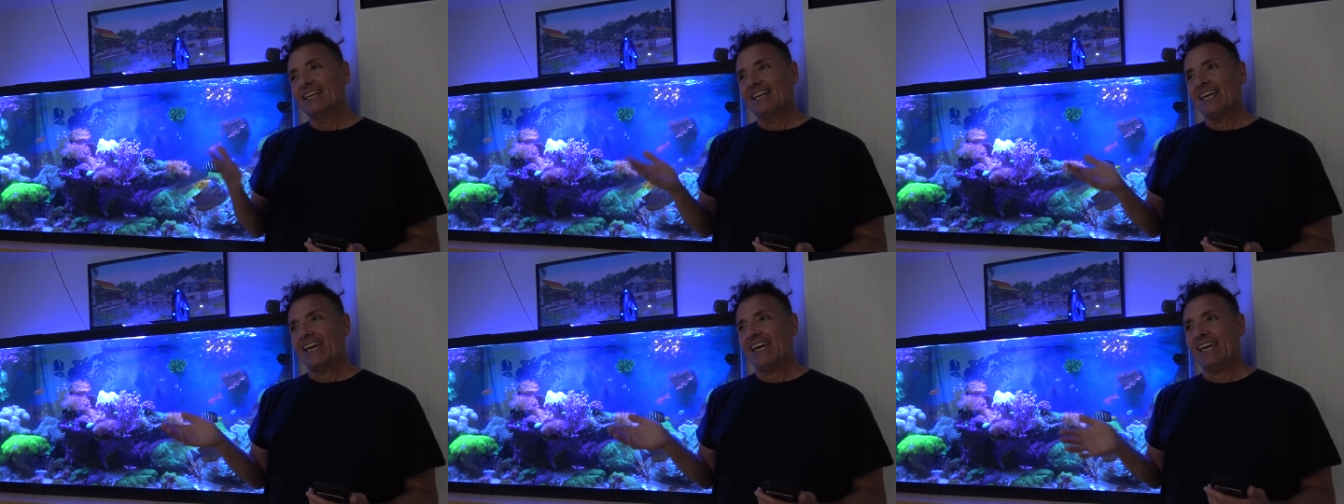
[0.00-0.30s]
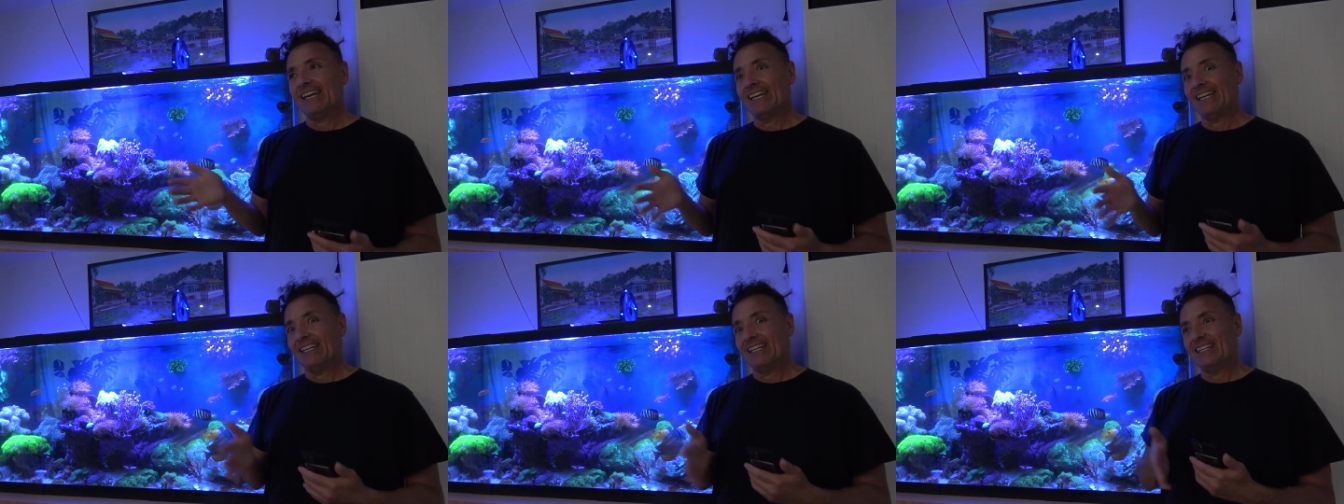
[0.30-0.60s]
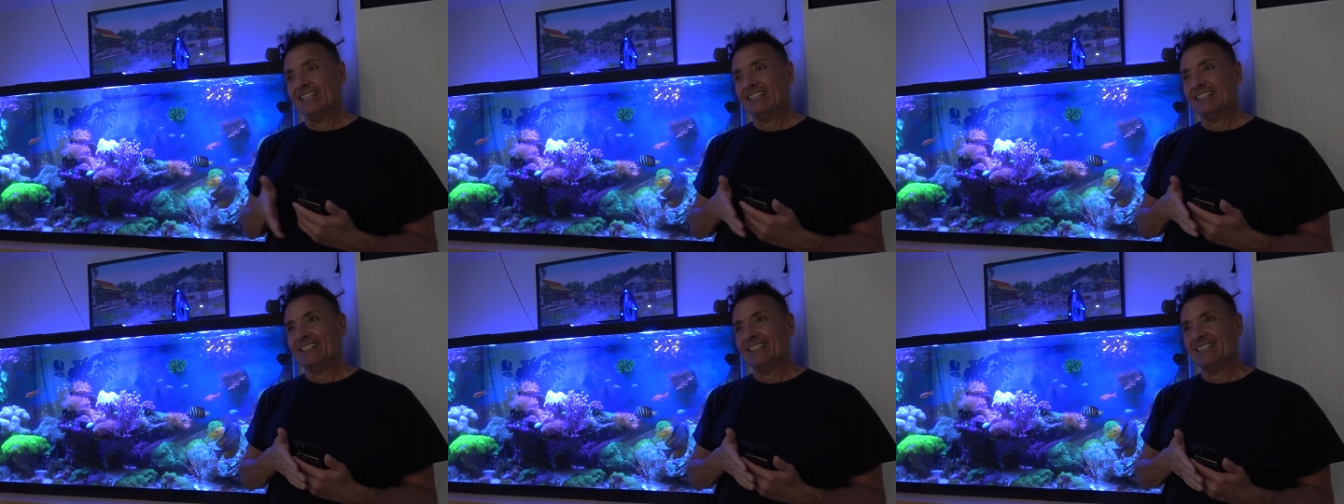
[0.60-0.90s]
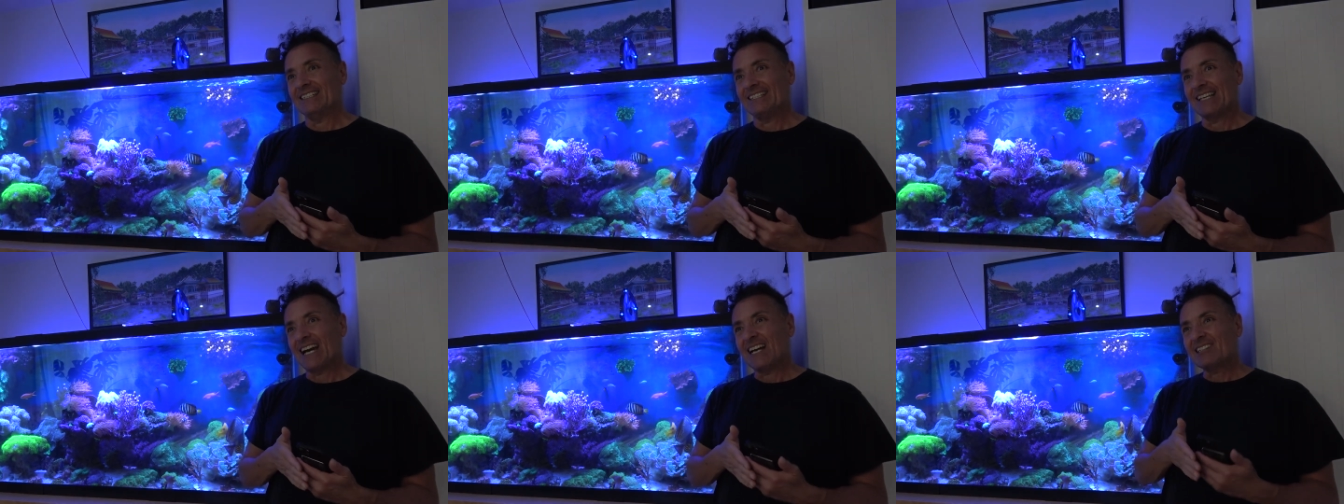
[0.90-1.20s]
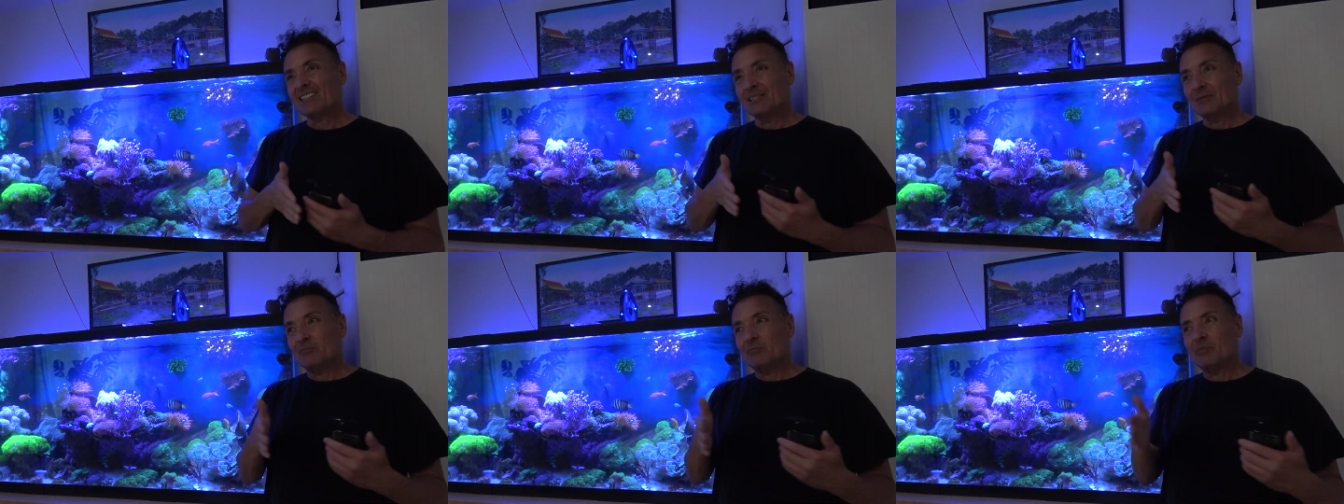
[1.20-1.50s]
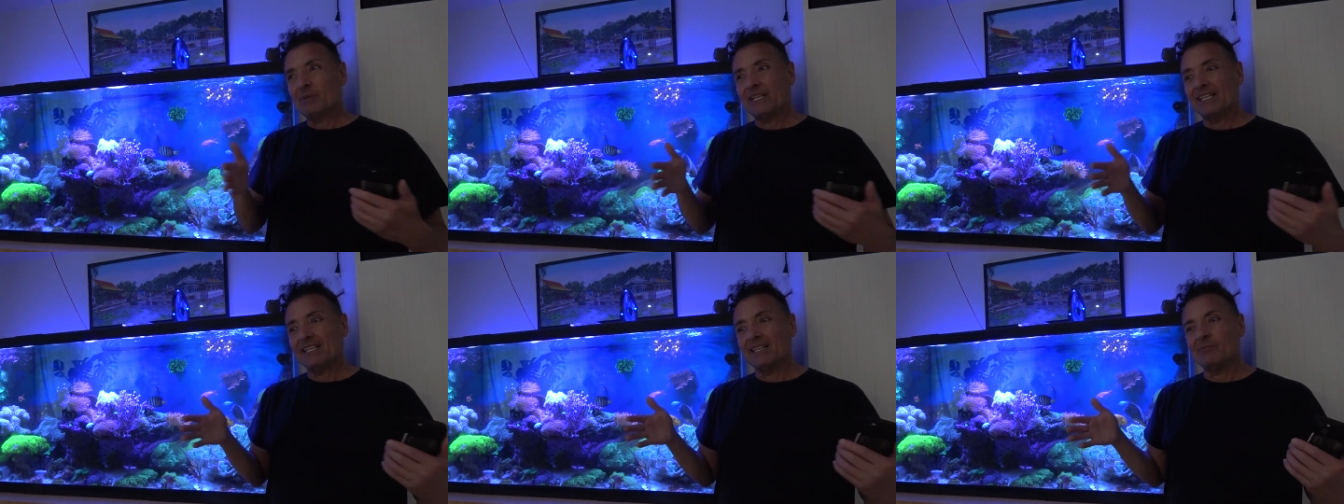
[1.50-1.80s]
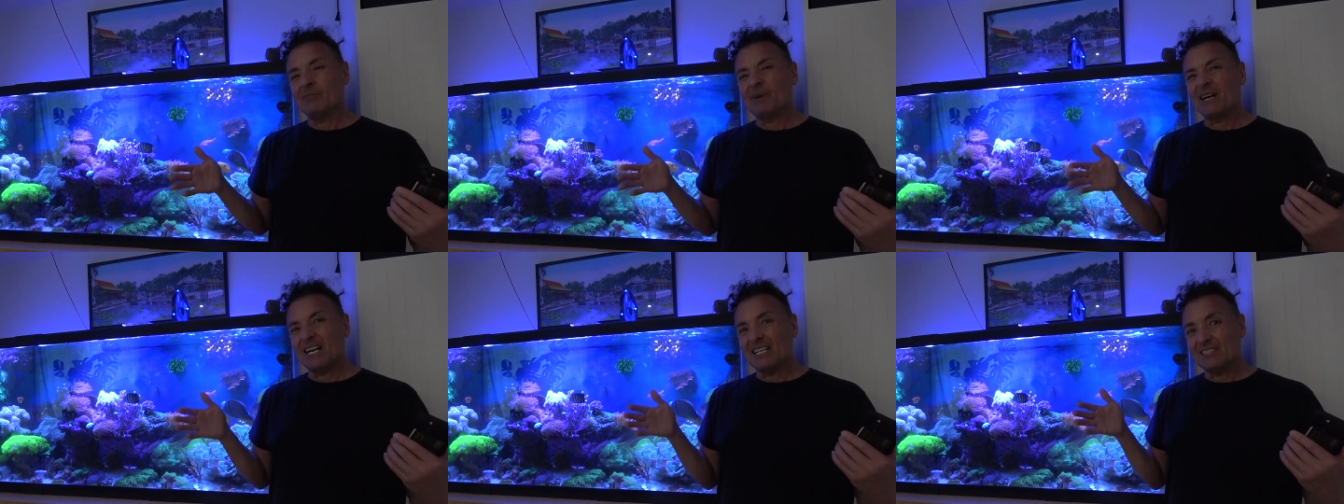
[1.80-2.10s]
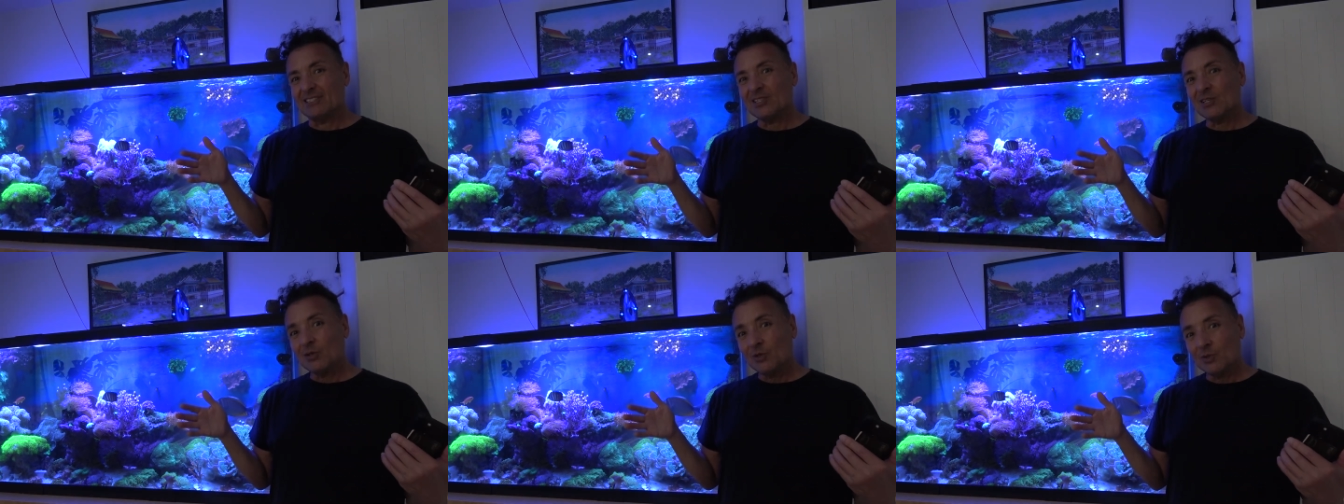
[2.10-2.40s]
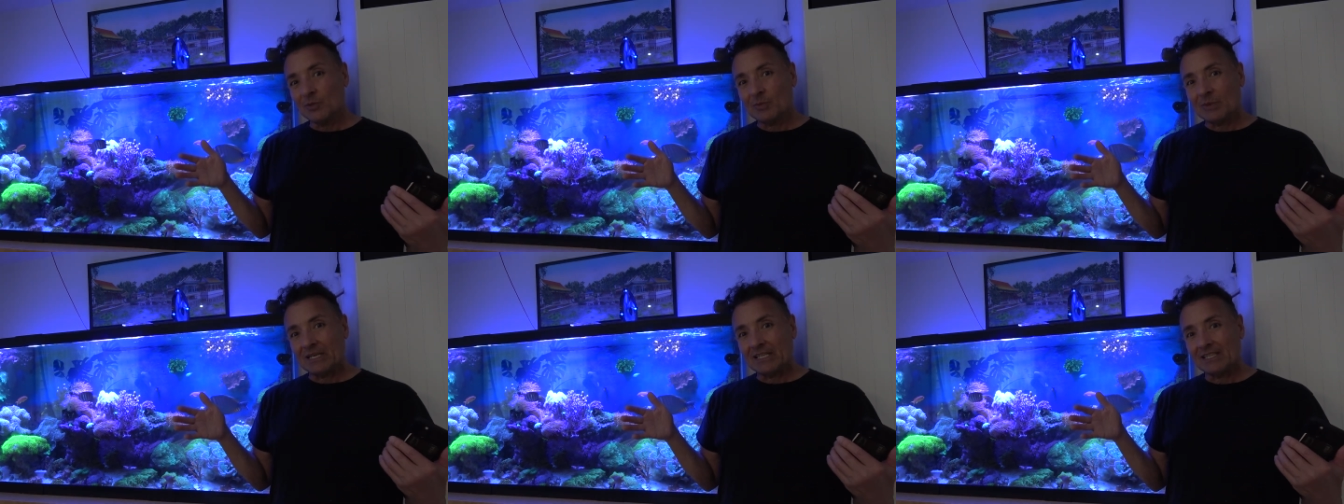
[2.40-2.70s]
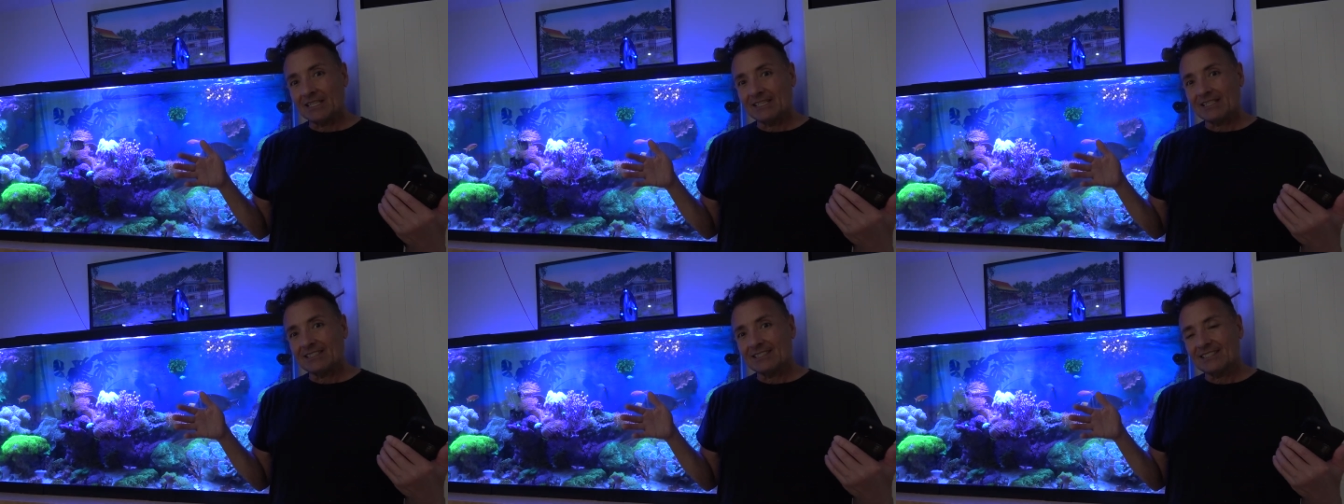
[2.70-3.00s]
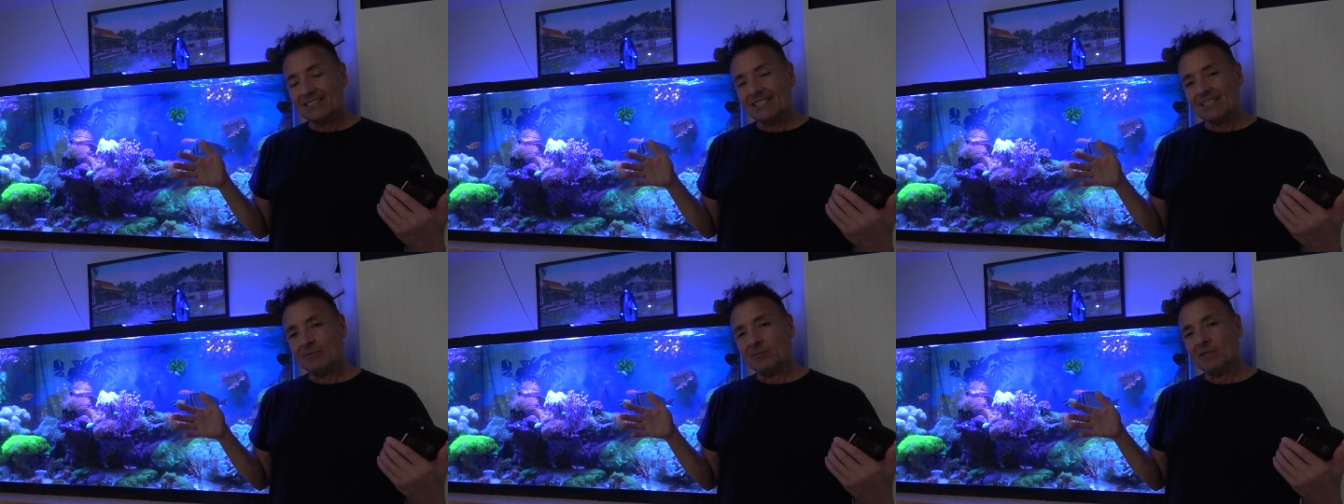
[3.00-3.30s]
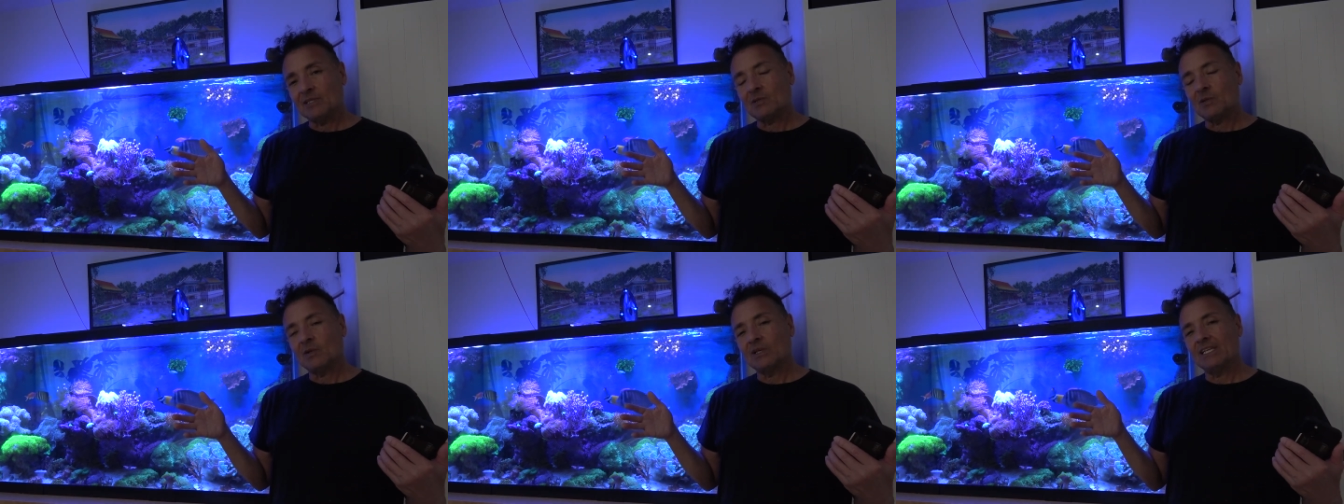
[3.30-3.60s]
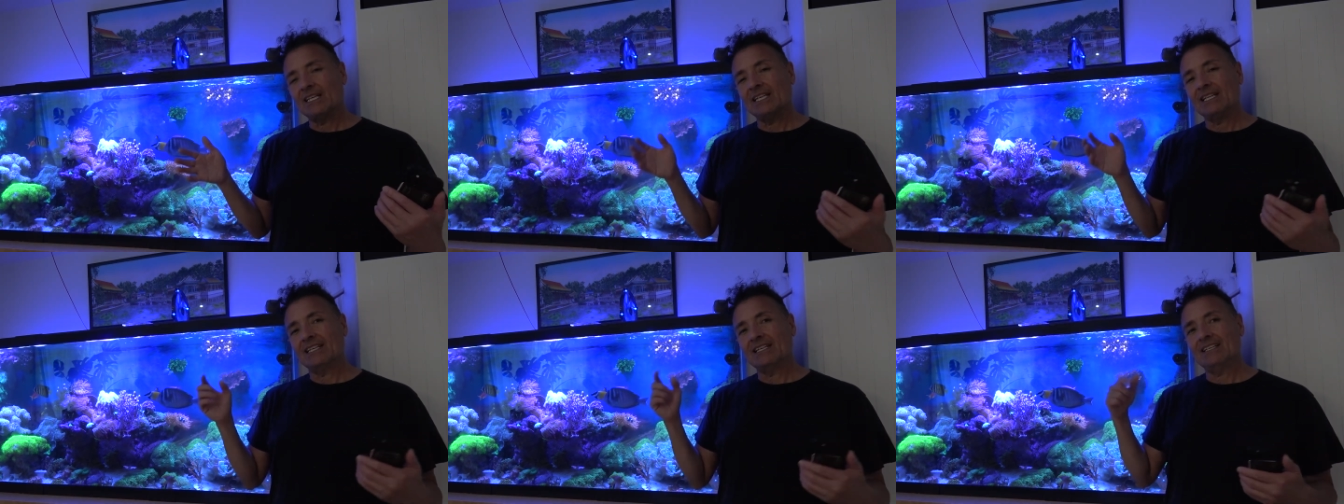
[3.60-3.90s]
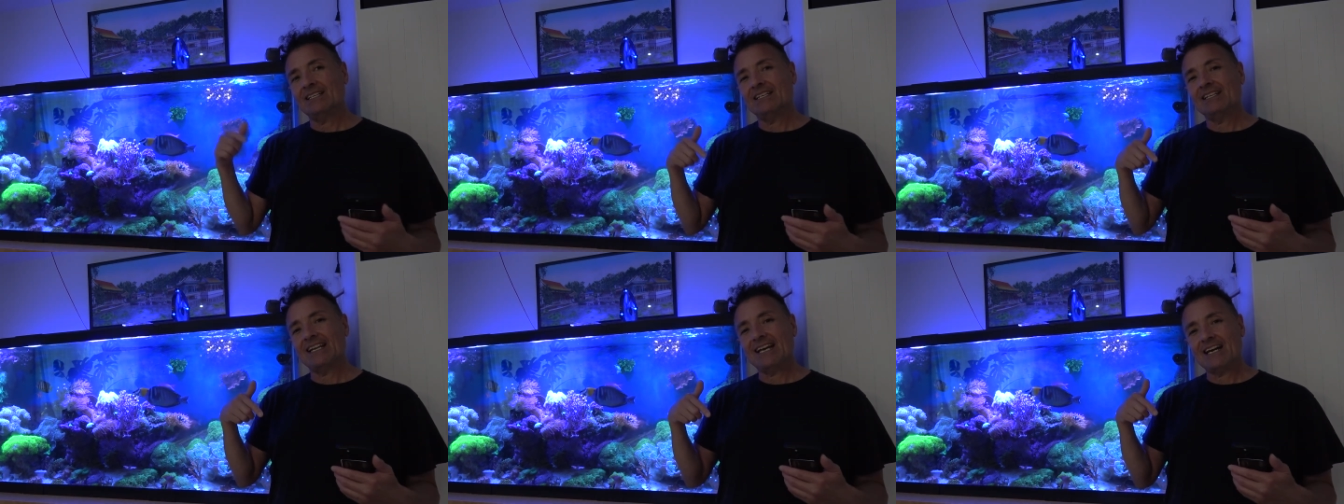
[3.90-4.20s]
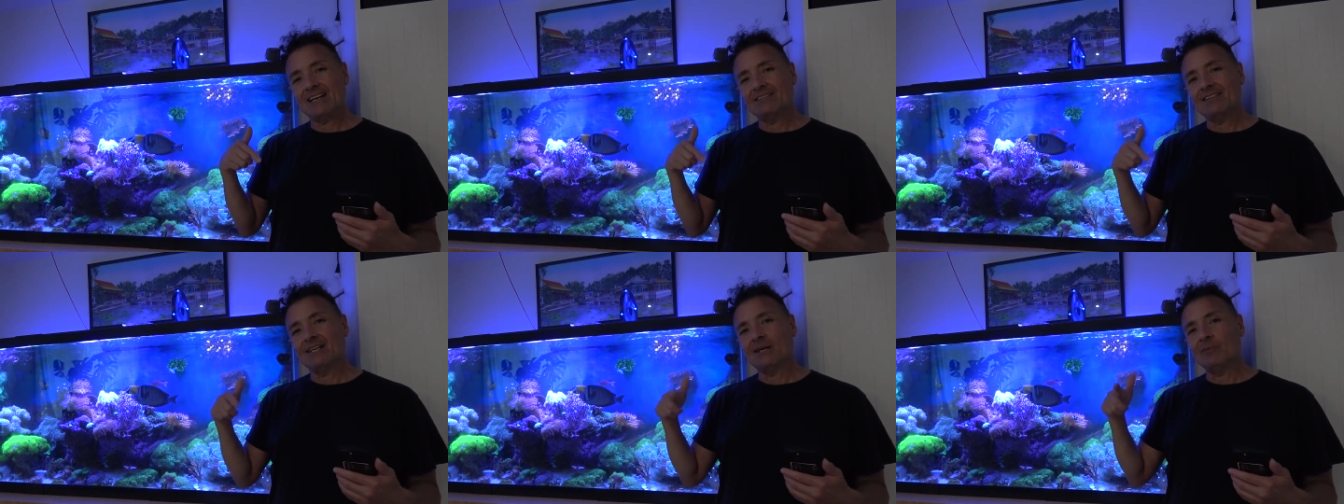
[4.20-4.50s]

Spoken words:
and it's actually been about 2 months in between now that